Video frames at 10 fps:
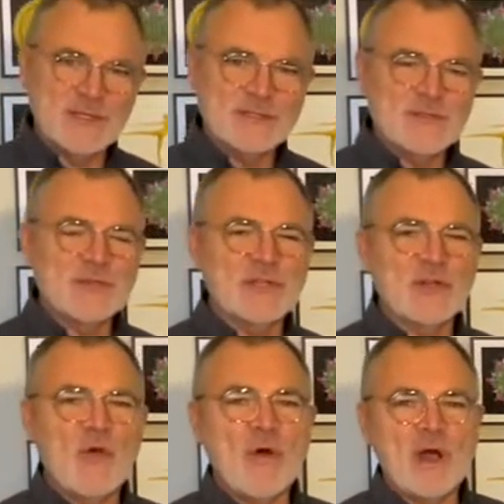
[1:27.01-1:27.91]
is you can
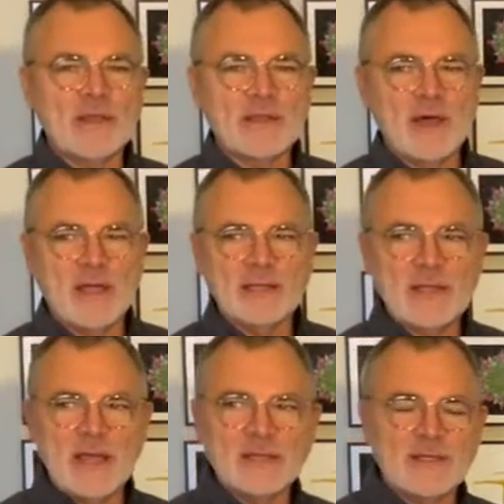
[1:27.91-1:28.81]
go online
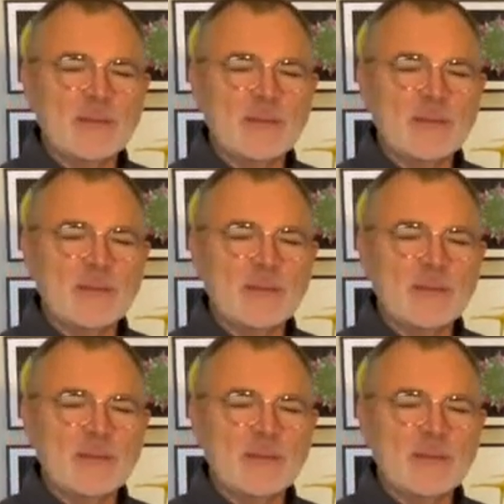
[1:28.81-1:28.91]
at